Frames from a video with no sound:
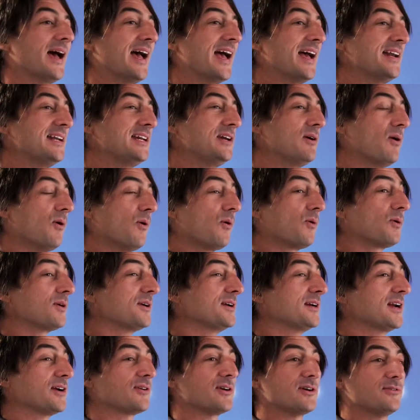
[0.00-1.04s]
any
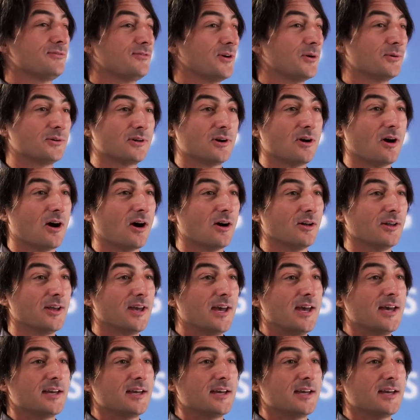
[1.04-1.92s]
ordinary phone call